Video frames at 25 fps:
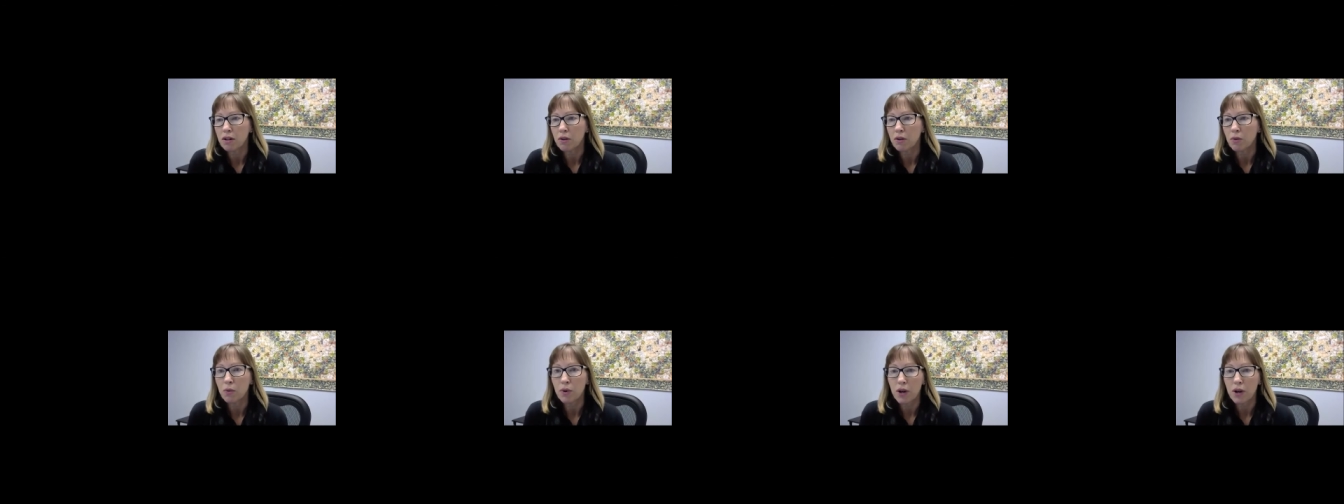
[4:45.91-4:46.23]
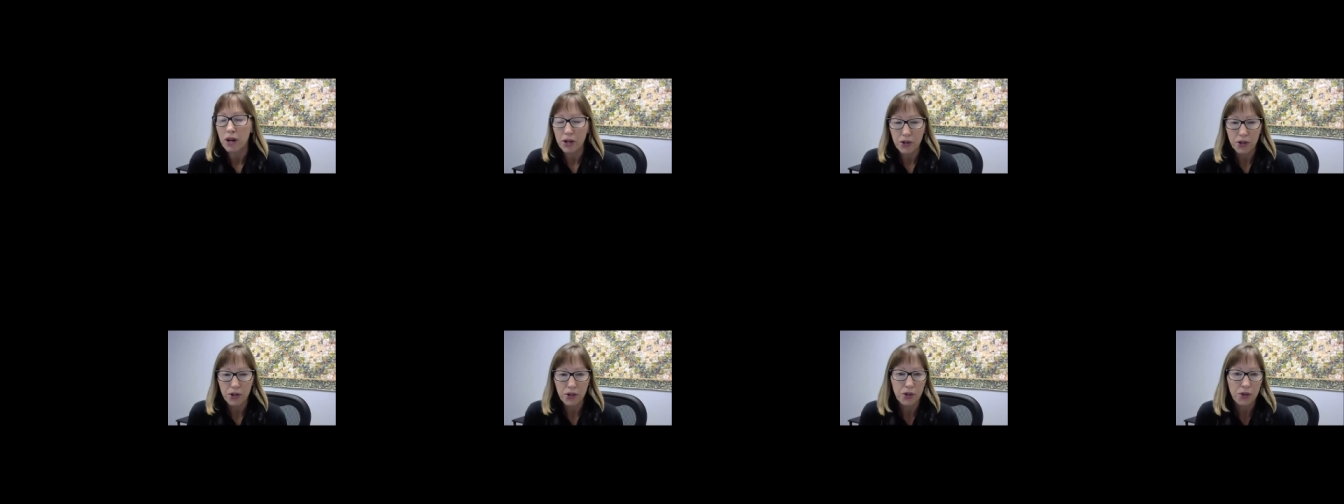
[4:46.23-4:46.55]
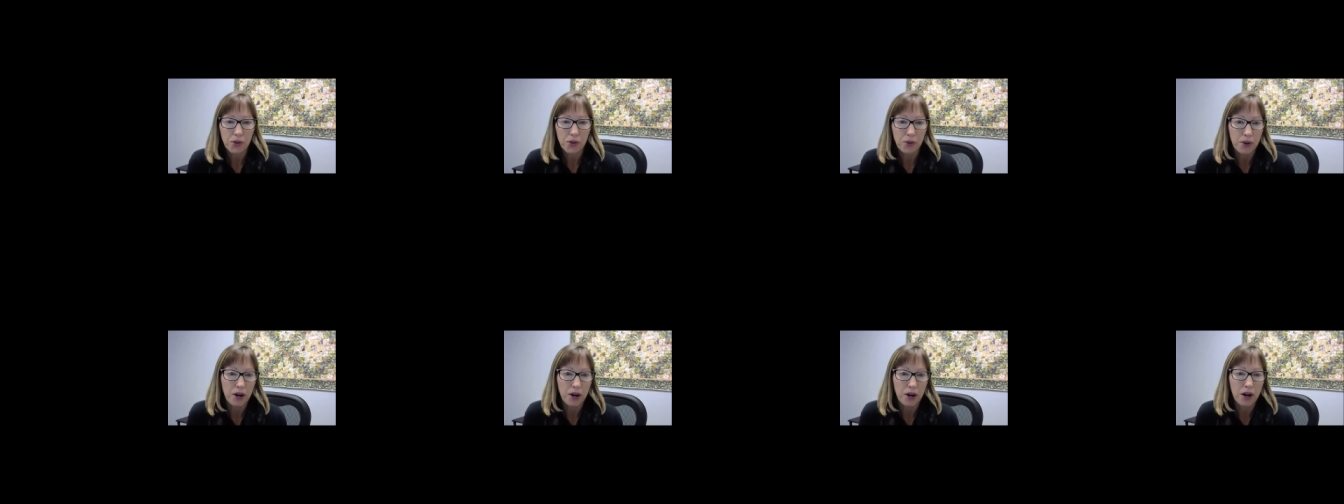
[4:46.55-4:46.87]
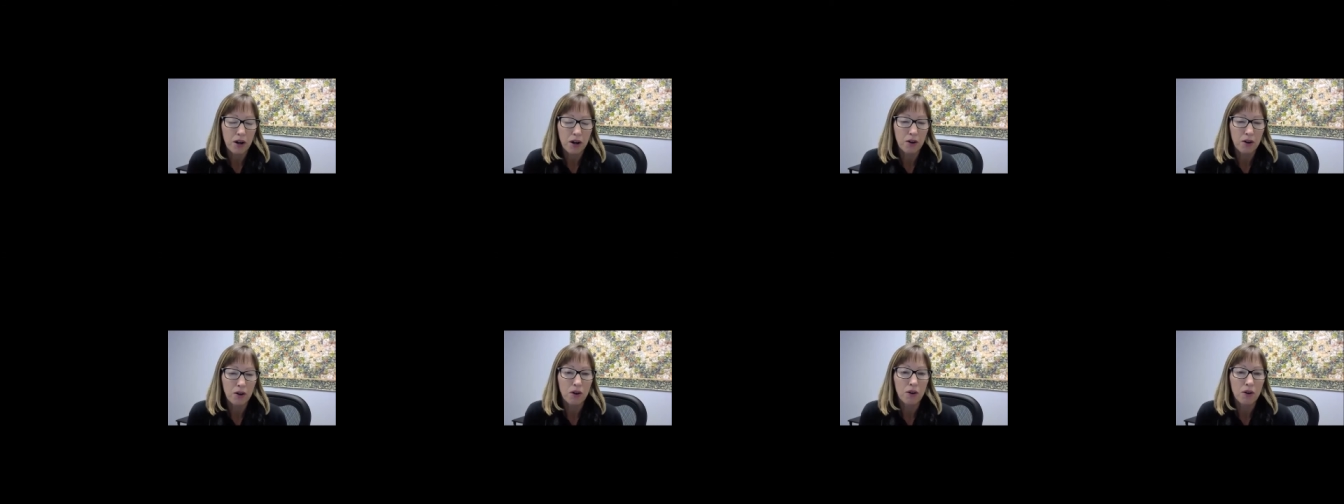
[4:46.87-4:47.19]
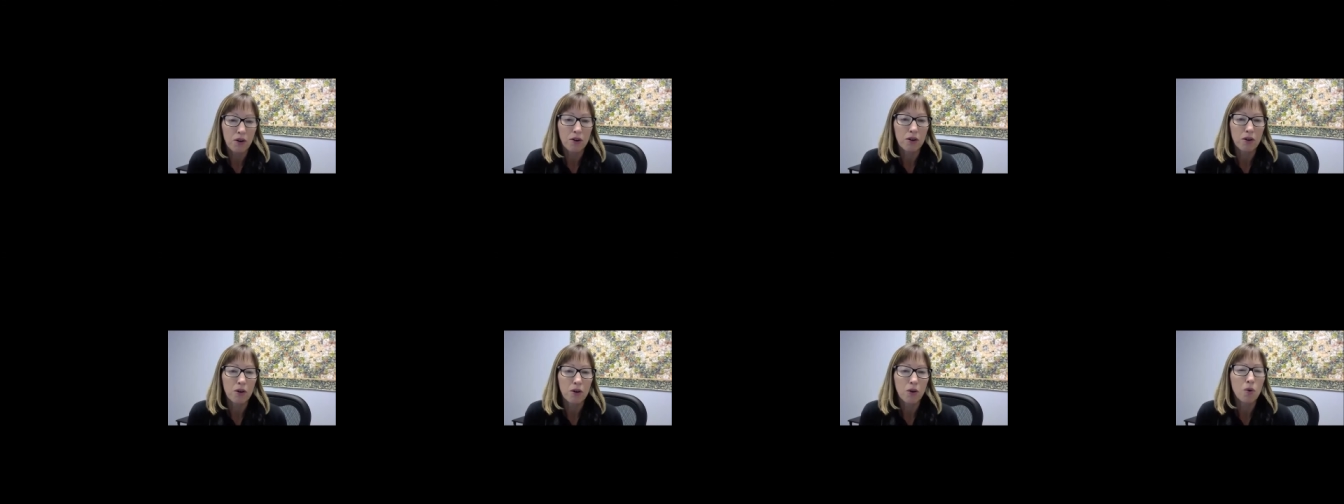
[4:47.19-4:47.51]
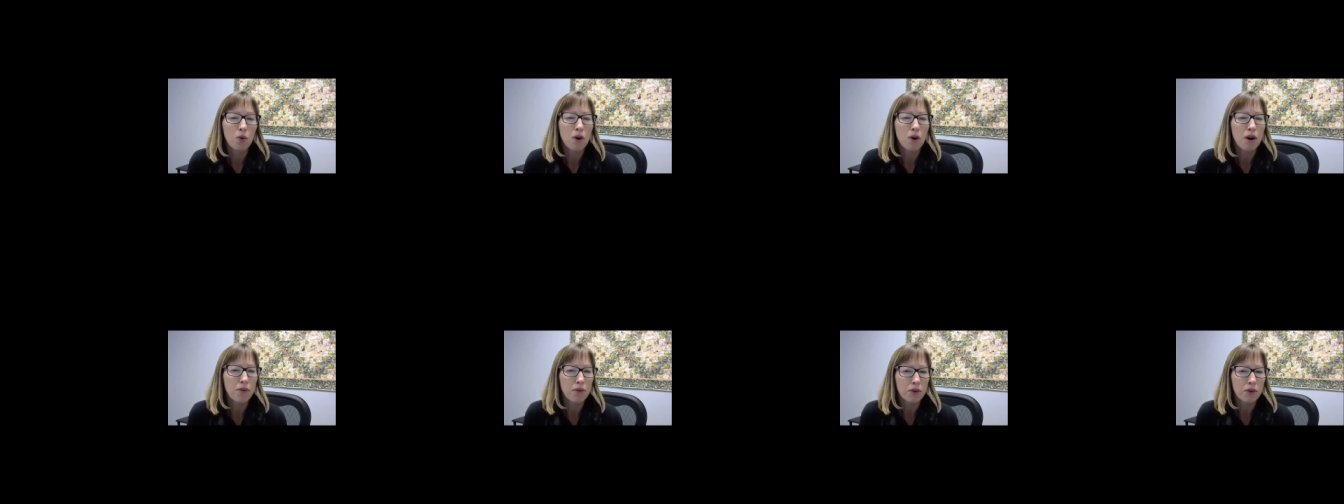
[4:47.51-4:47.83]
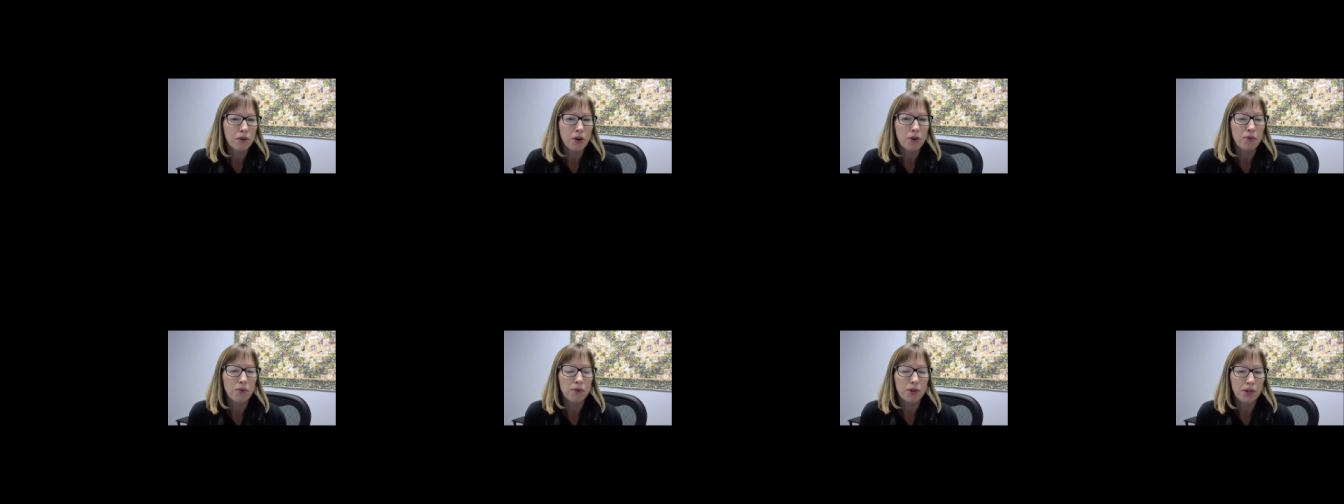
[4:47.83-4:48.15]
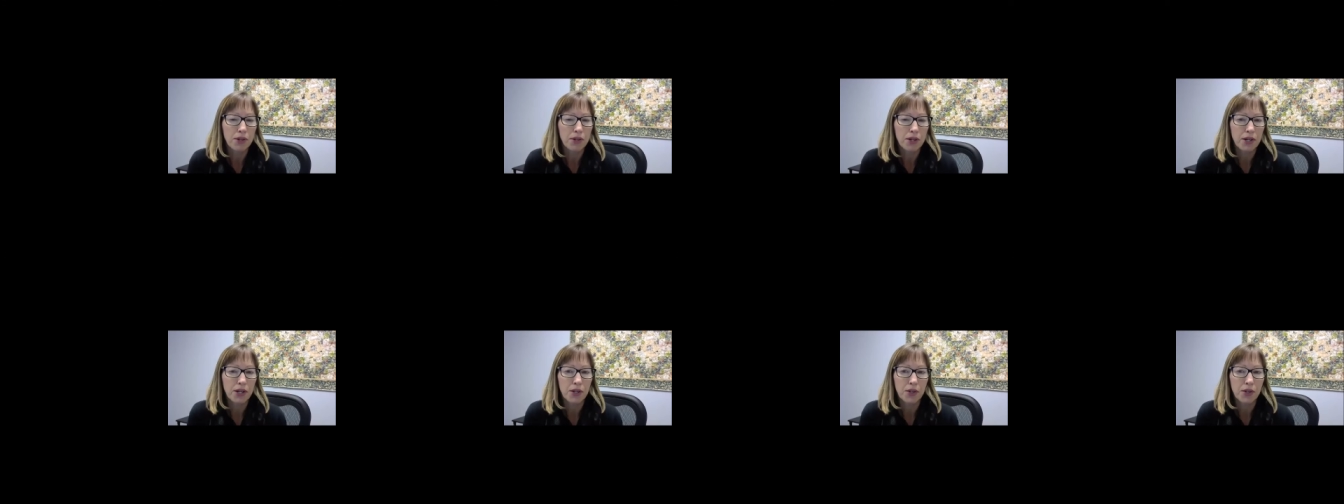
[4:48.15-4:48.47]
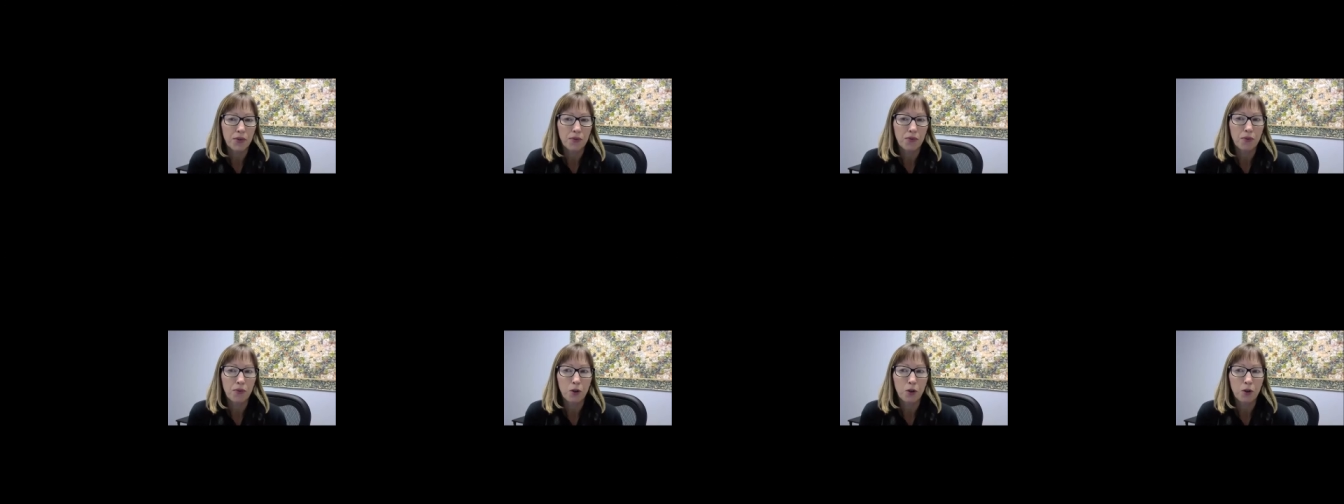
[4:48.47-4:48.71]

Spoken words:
registrar or whoever oversees